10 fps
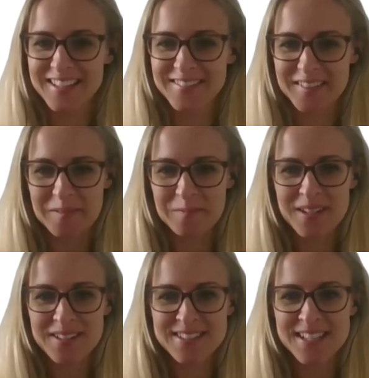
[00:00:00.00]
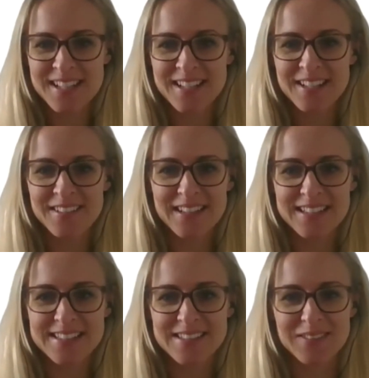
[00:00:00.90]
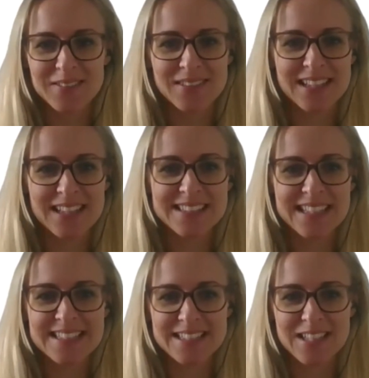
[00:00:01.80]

thank you very much. Right, so let's get